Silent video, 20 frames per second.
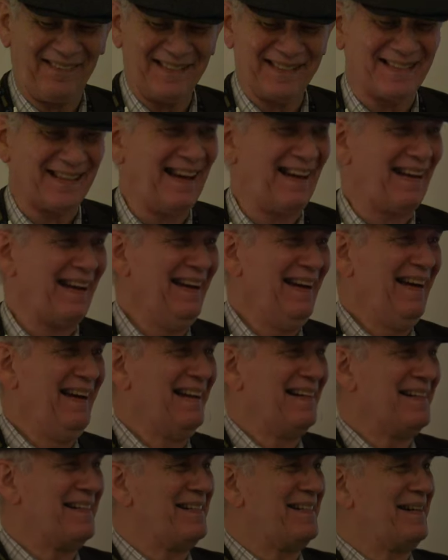It's like
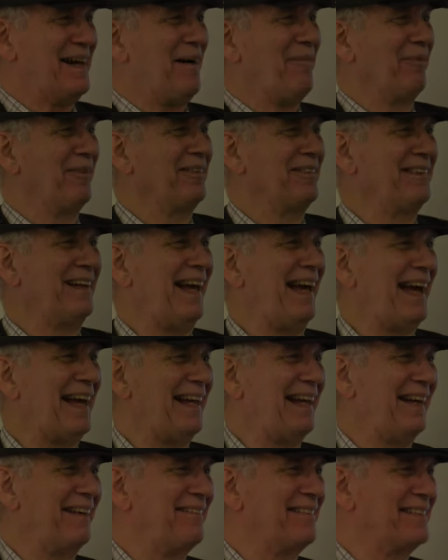double
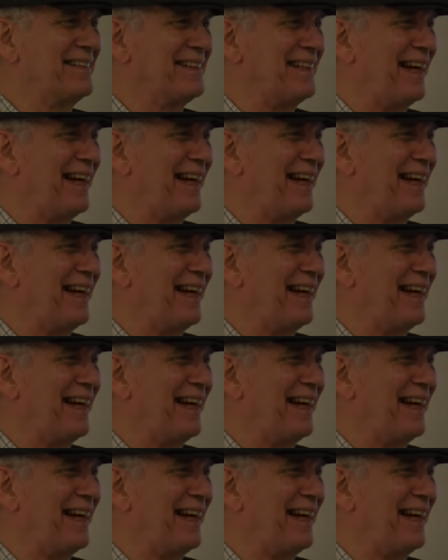negatives